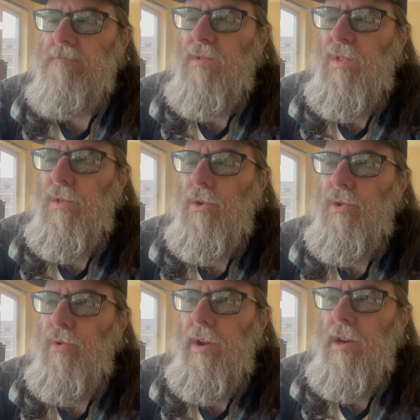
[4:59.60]

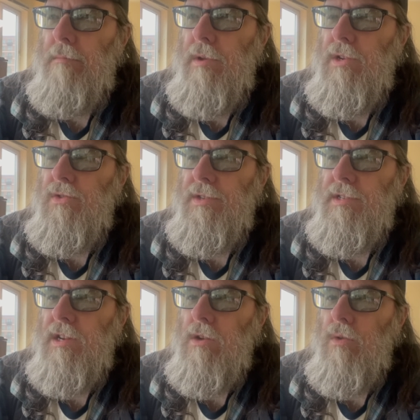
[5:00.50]
third grade, I'm picturing,
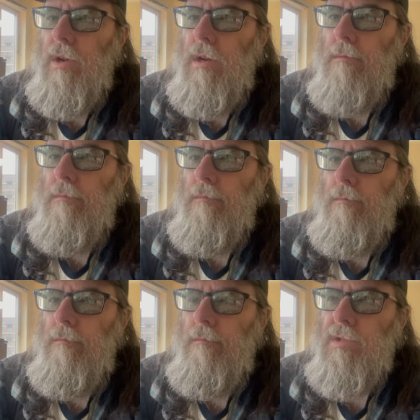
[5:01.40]
second grade,
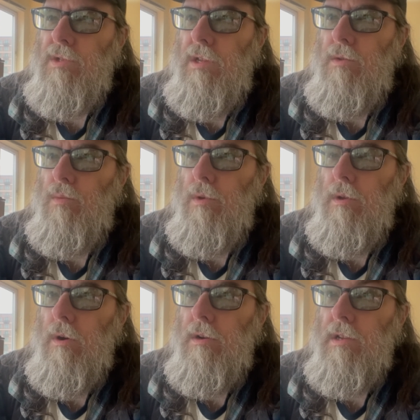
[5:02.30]
It's really
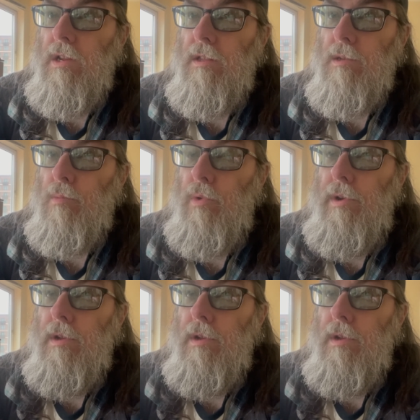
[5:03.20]
hard to say at this point.